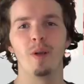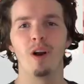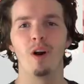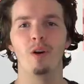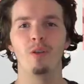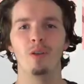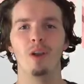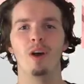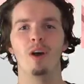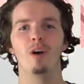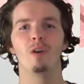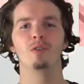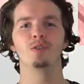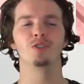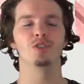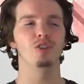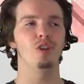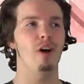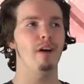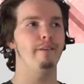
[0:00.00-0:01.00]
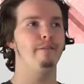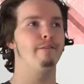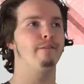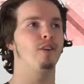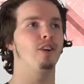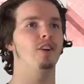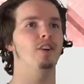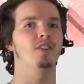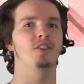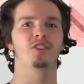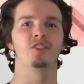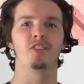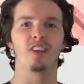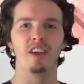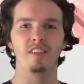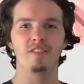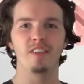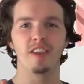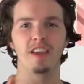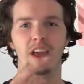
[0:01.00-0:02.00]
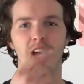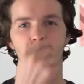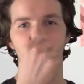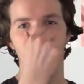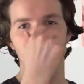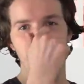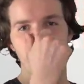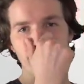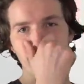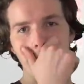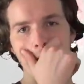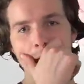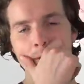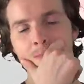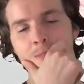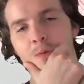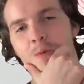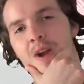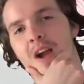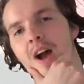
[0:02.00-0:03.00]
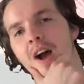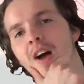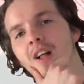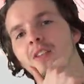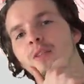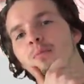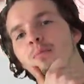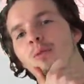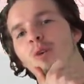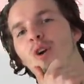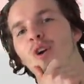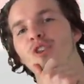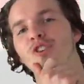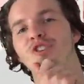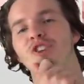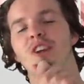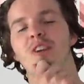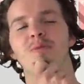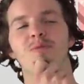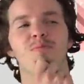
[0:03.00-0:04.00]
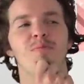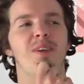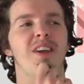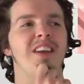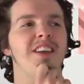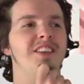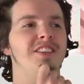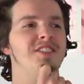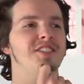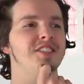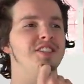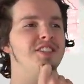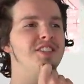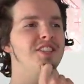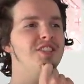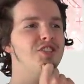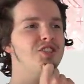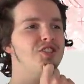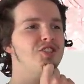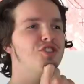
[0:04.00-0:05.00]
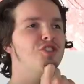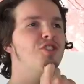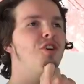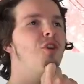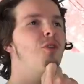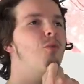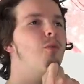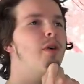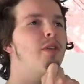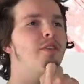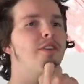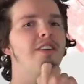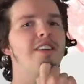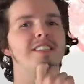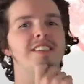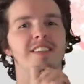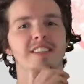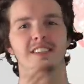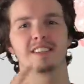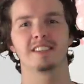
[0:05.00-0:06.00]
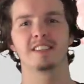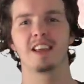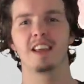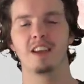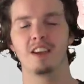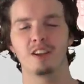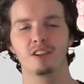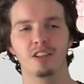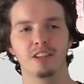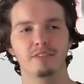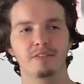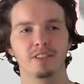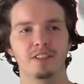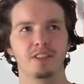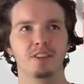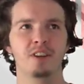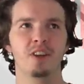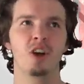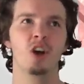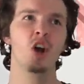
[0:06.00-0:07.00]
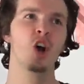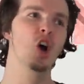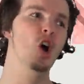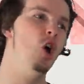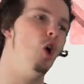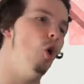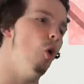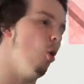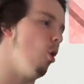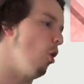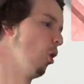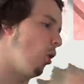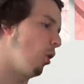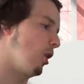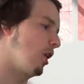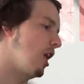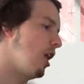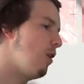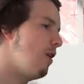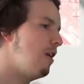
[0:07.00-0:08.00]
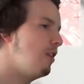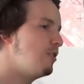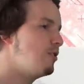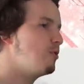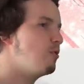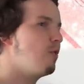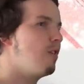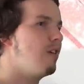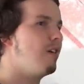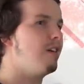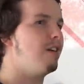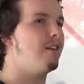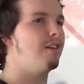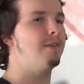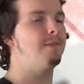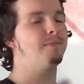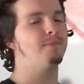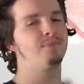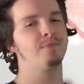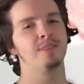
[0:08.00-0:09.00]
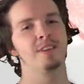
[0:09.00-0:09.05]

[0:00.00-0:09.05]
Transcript: we all know July 1st, save the calendar date. We got LeBron James making his decision on whether he's gonna stay in Cleveland or go elsewhere.